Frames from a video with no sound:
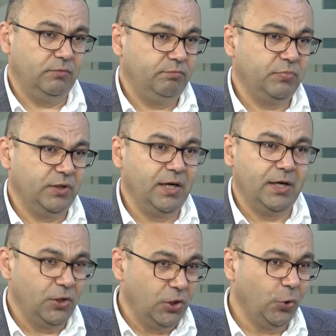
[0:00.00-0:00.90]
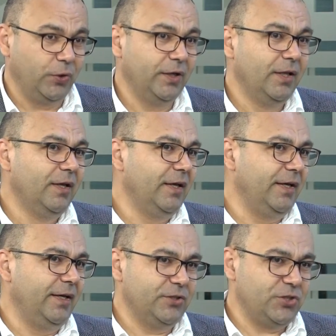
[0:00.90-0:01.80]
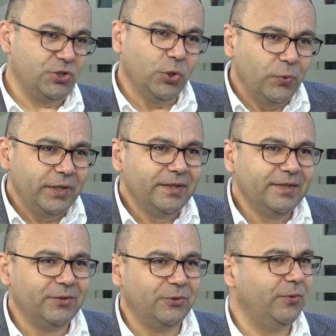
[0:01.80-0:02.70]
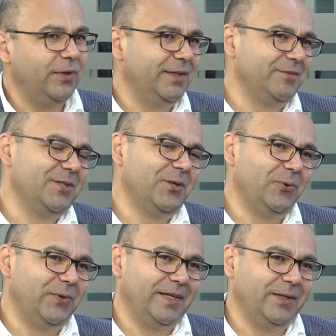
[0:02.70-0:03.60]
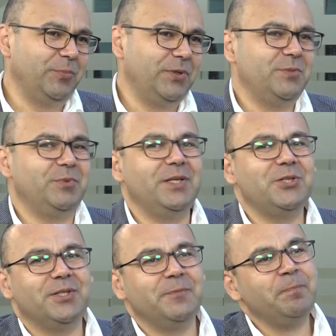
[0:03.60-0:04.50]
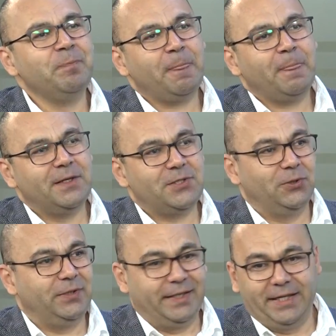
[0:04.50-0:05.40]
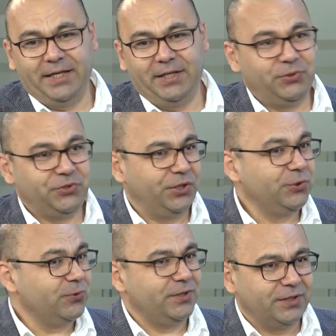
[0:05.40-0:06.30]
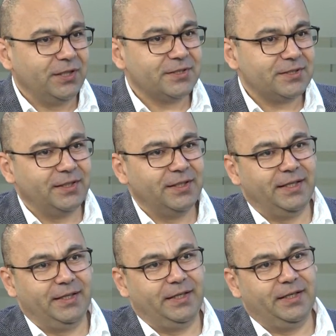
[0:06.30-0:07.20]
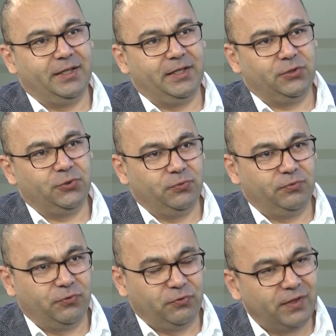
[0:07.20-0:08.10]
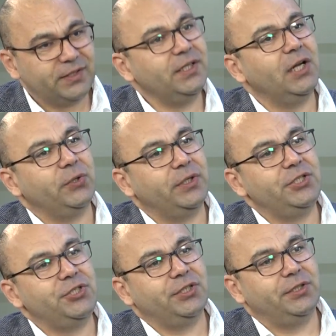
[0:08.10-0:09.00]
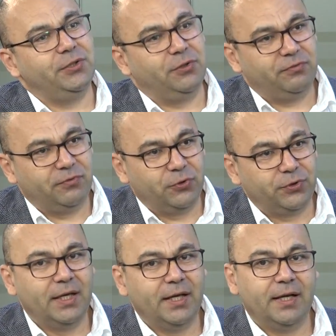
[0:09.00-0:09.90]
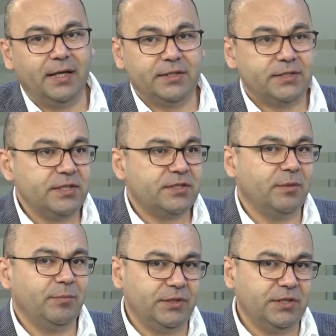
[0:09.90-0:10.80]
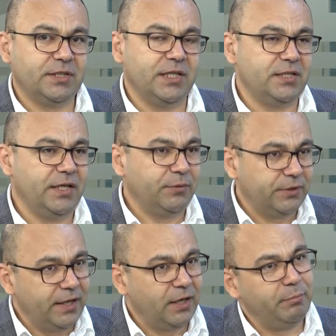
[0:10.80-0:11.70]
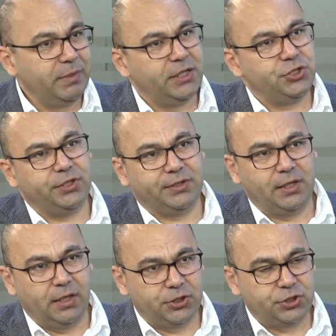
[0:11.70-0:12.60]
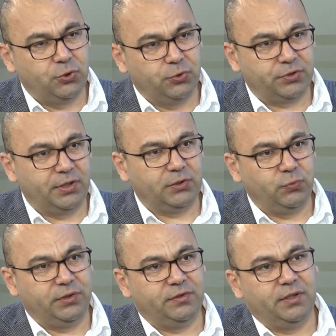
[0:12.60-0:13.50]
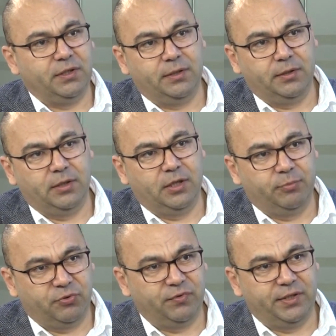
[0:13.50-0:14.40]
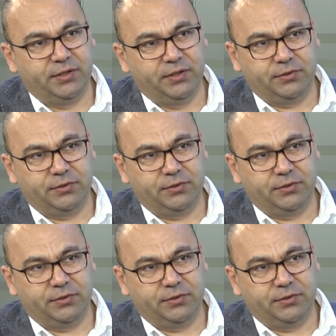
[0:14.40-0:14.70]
really long and snowy, a lot of snow and a lot of precipitation. So again, we turn to City Council for funding allocation, for system. In this case, they are managing the large contract with provider,